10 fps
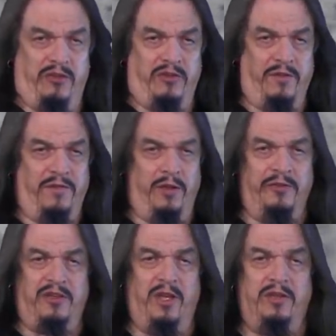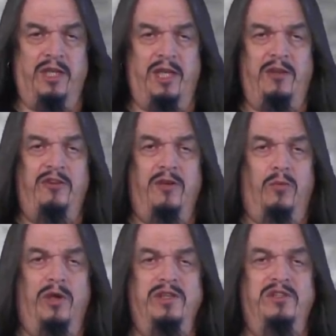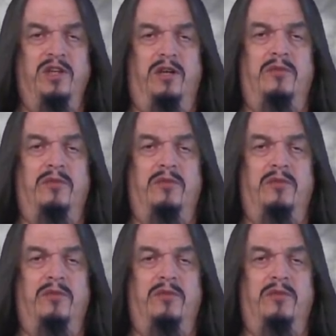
is the false calculation of one